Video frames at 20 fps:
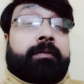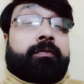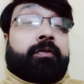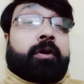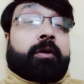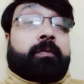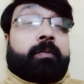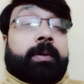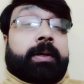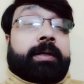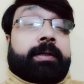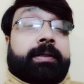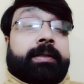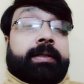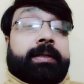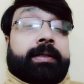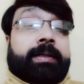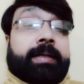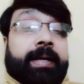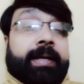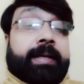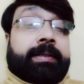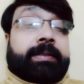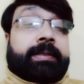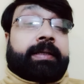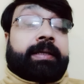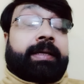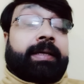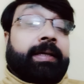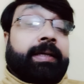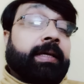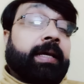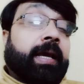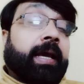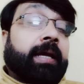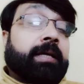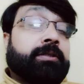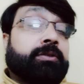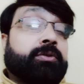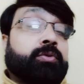forward that he
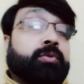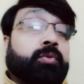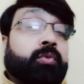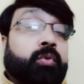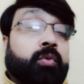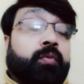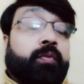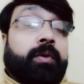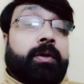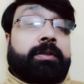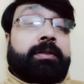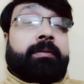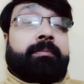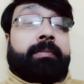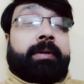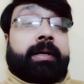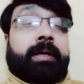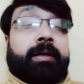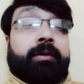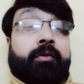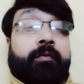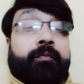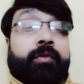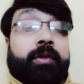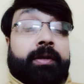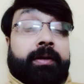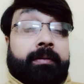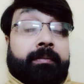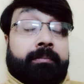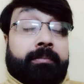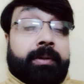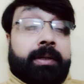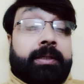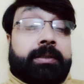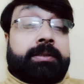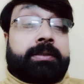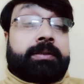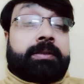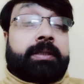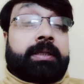has to go for the mending of the
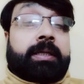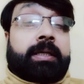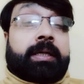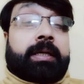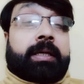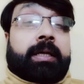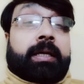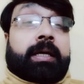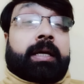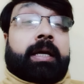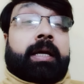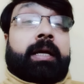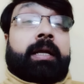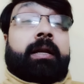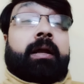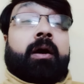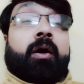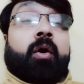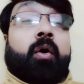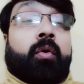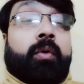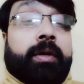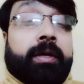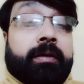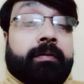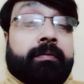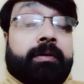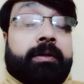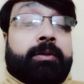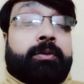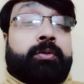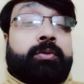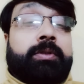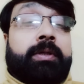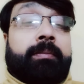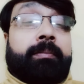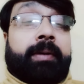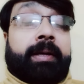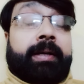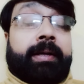numbers, and how he will do
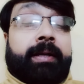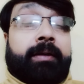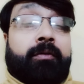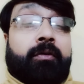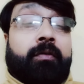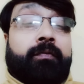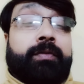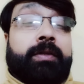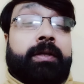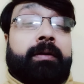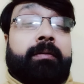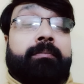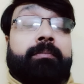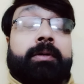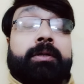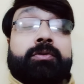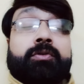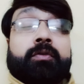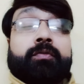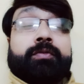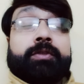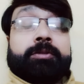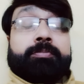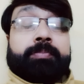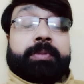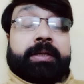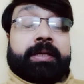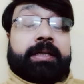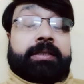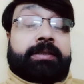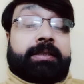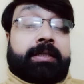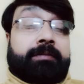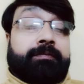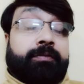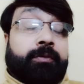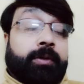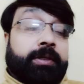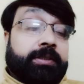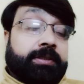the mending of the numbers of his players
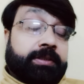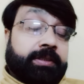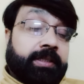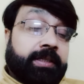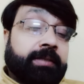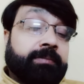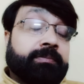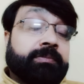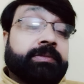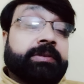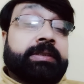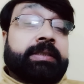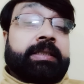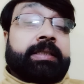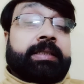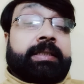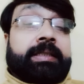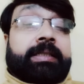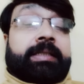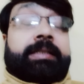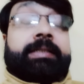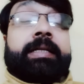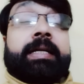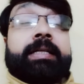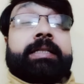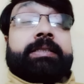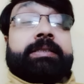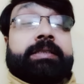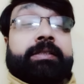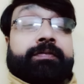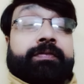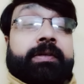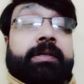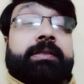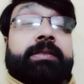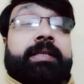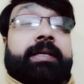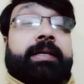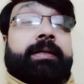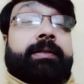and for his team, that is
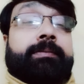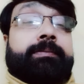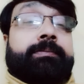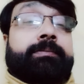different thing.